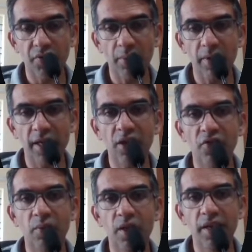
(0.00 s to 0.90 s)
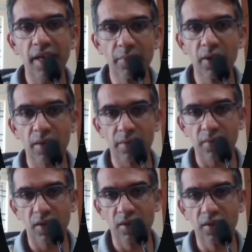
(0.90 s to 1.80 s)
some data from a table
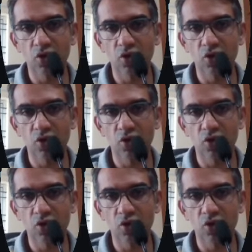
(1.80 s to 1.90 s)
in this